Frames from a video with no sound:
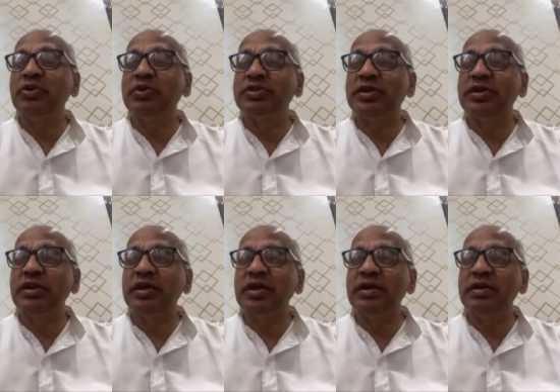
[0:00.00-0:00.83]

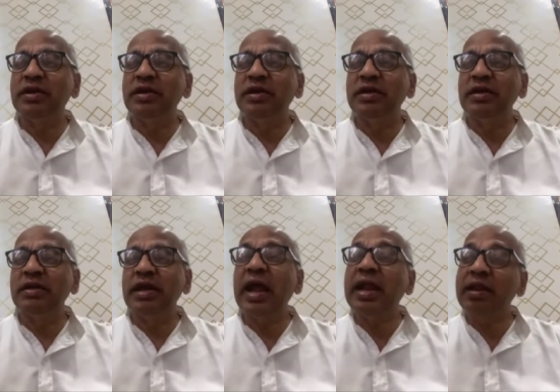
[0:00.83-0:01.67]
yukta
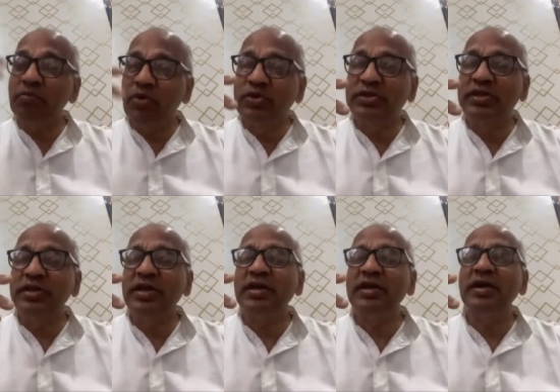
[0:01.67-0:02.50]
and
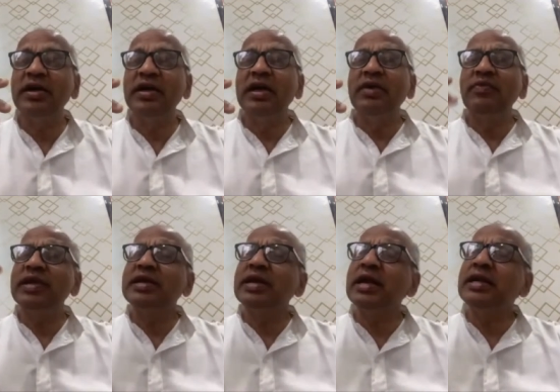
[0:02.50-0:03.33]
mukta will
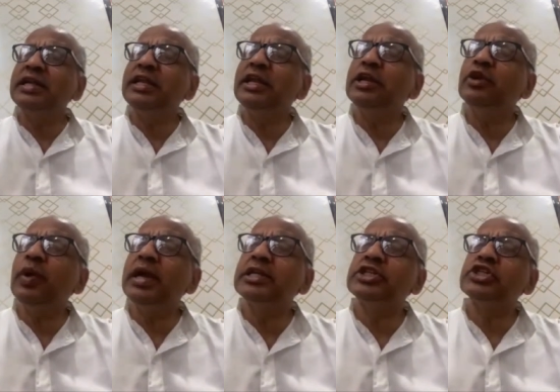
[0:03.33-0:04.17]
continue to
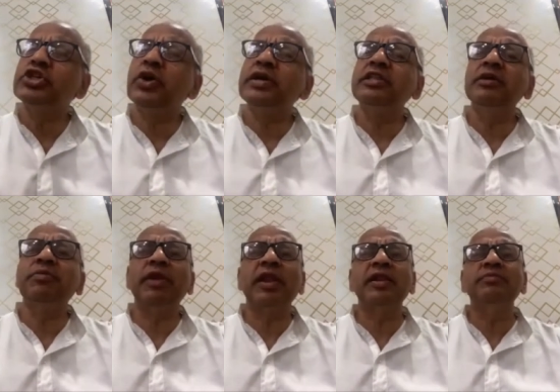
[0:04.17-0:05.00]
enjoy the
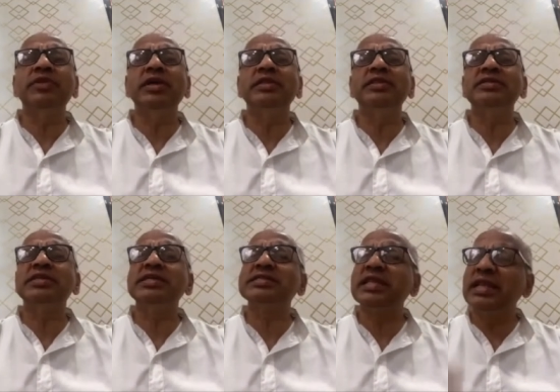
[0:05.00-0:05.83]
prarabdha, in the
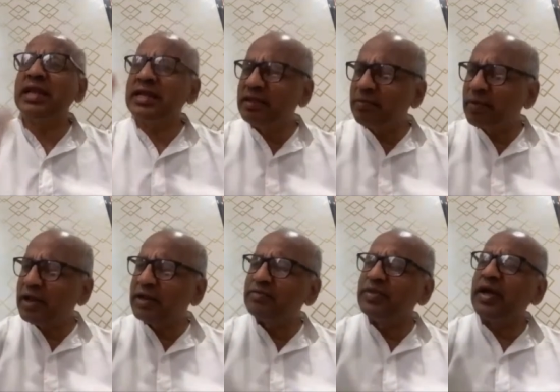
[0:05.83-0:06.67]
sense, let the
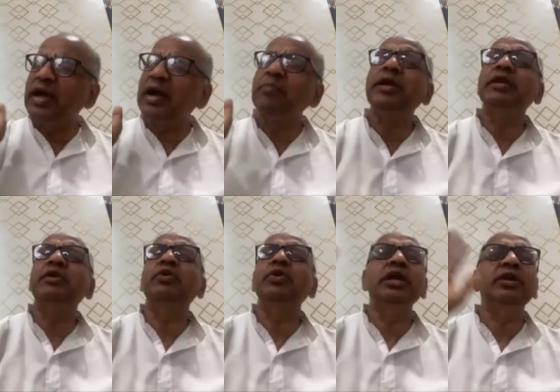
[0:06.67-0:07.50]
prarabdha come and
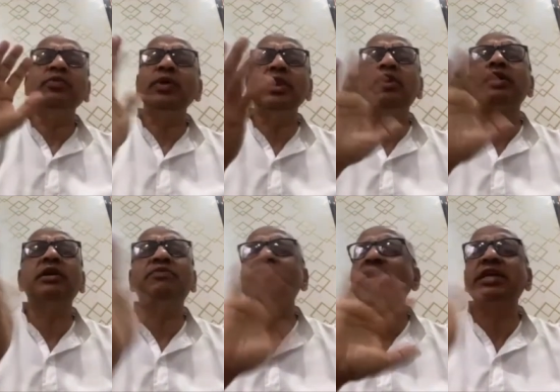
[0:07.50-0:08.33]
go. It will not
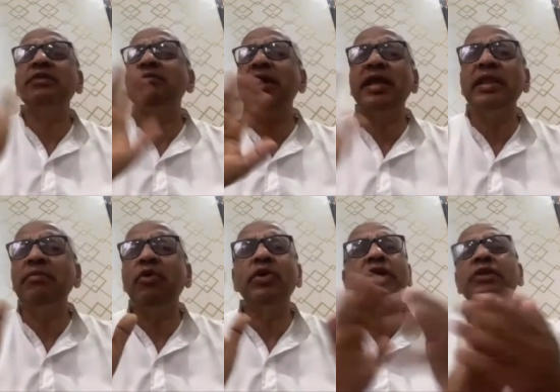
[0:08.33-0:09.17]
affect him anymore. It